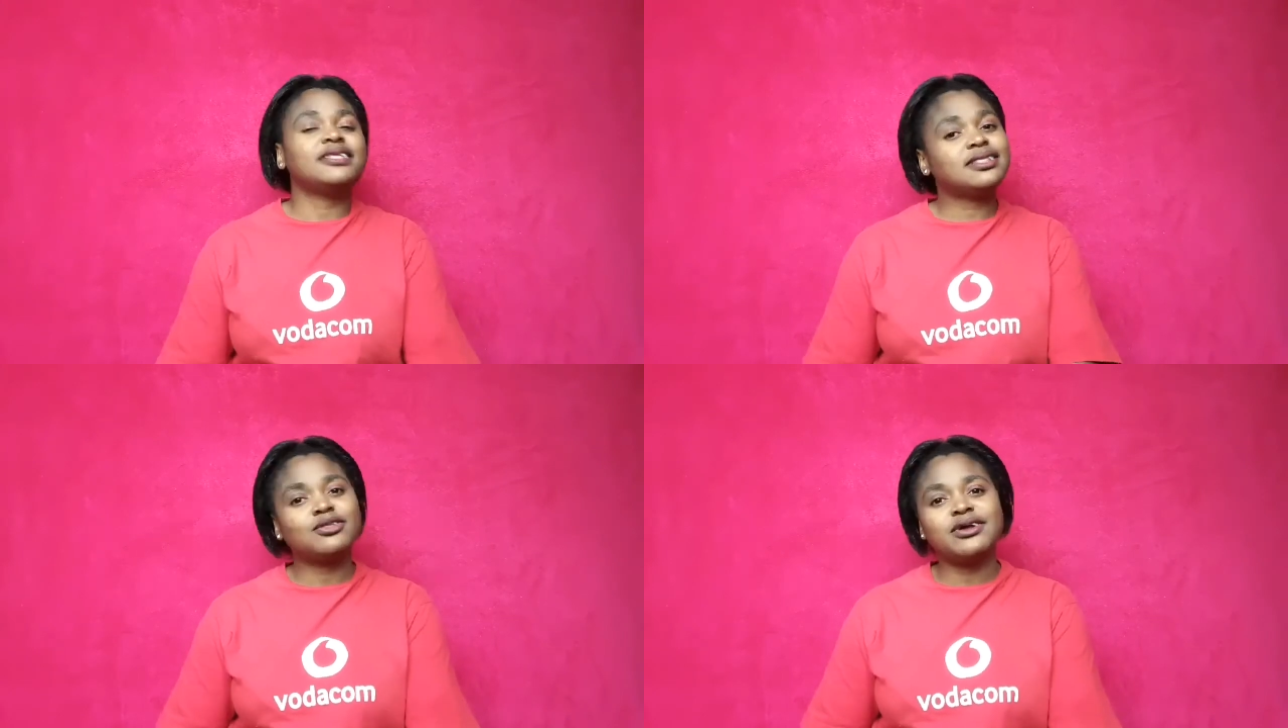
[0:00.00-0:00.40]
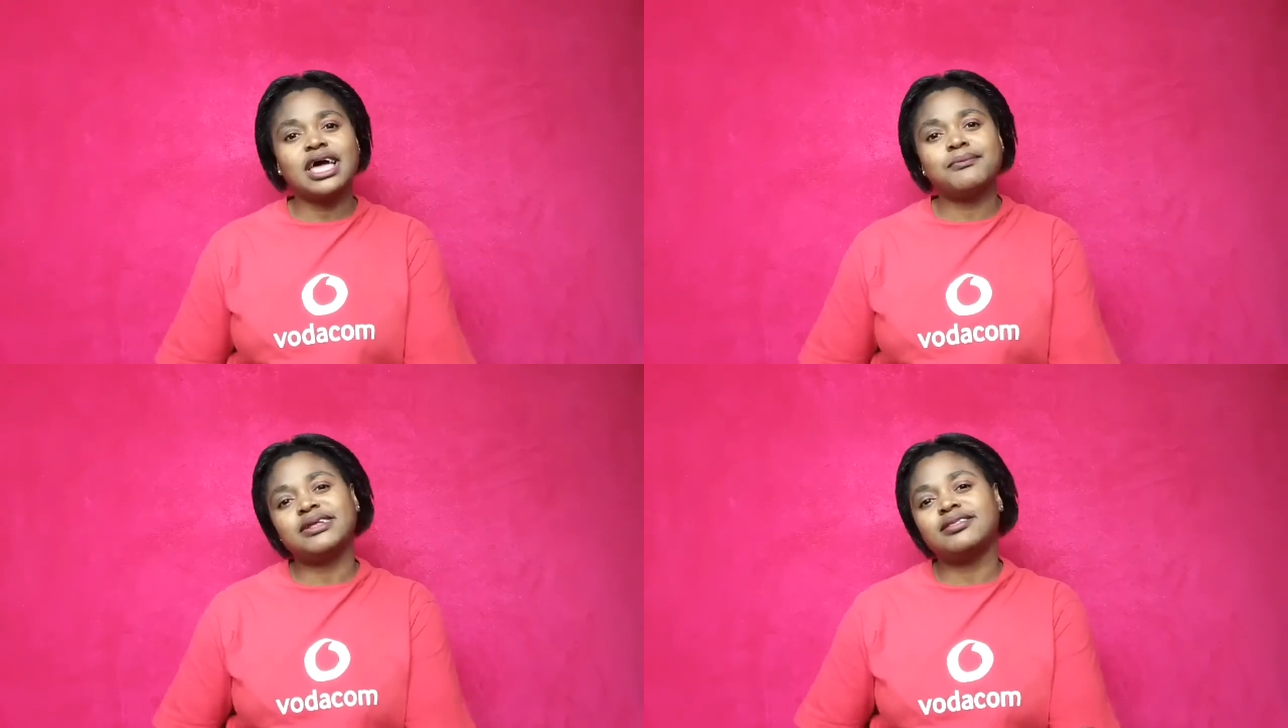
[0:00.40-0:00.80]
This
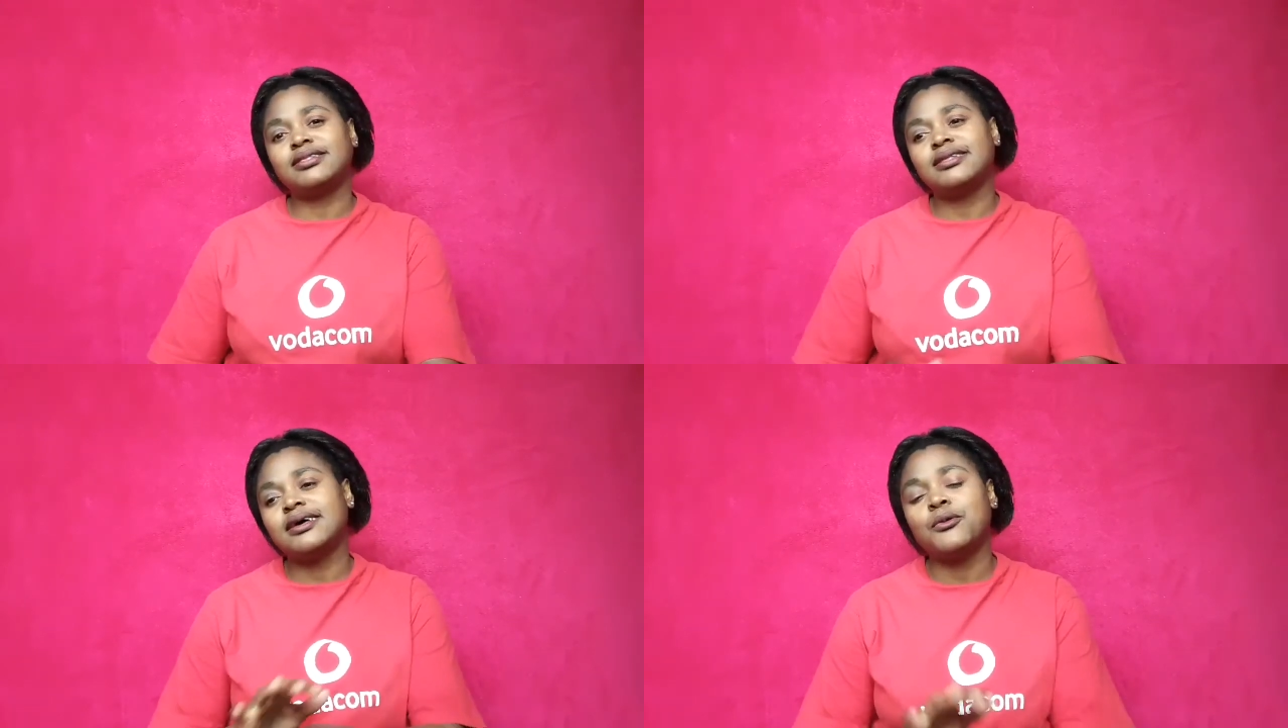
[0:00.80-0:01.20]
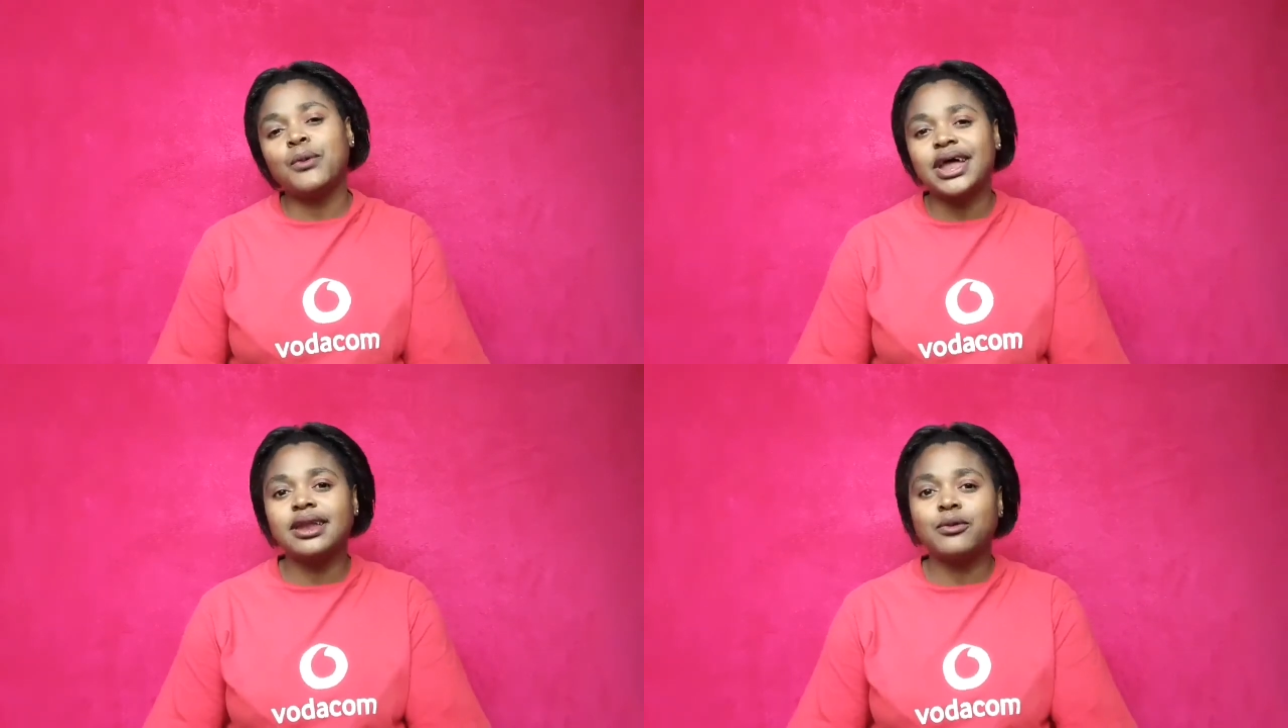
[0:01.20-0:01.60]
story
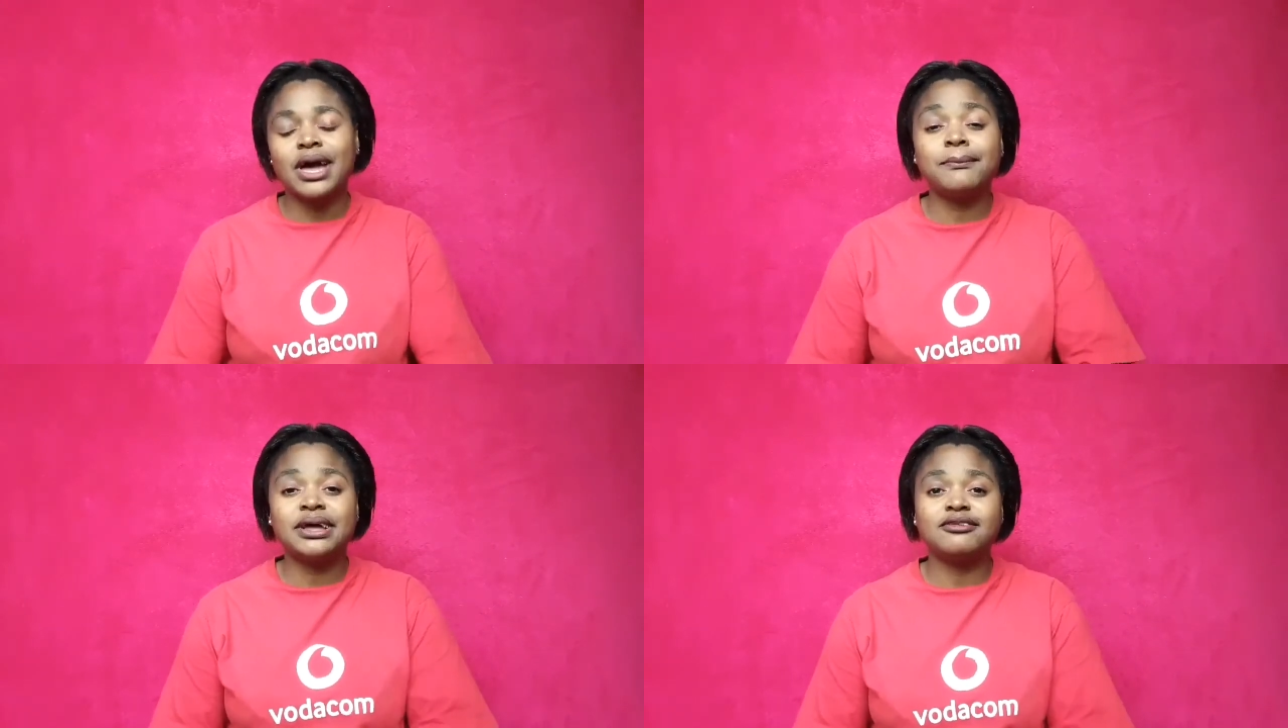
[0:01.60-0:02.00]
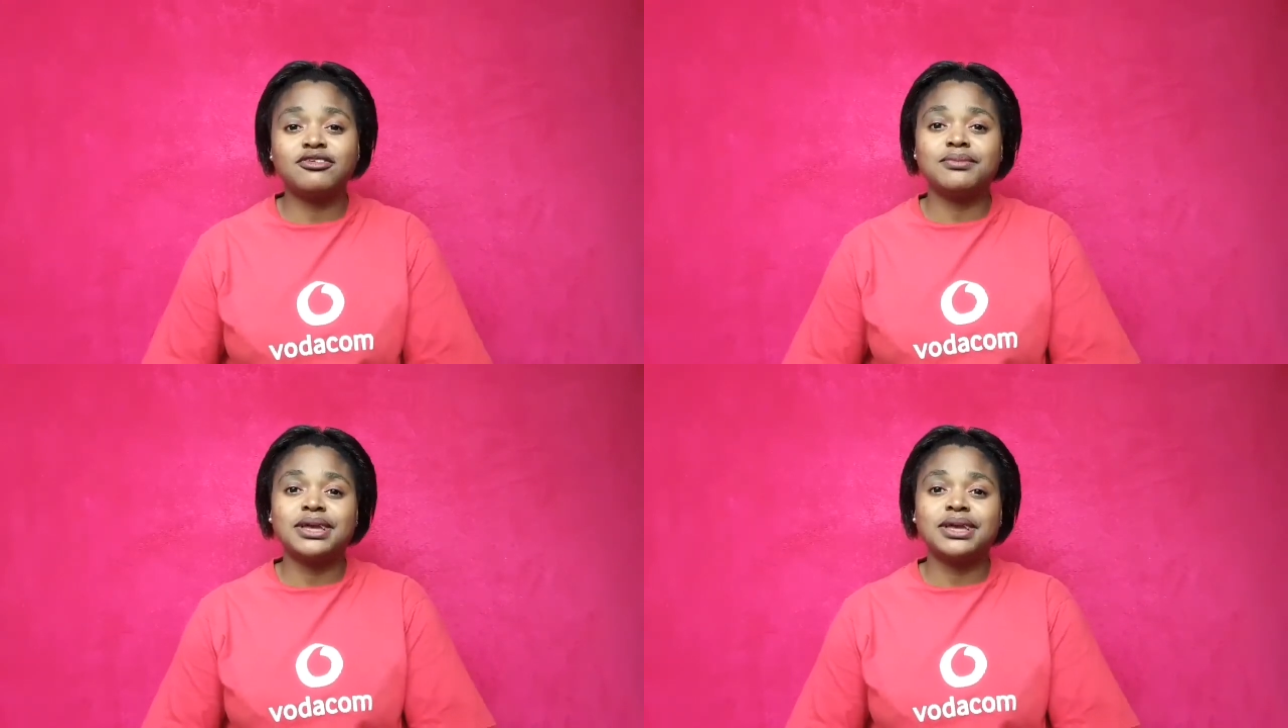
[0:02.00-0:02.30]
happened to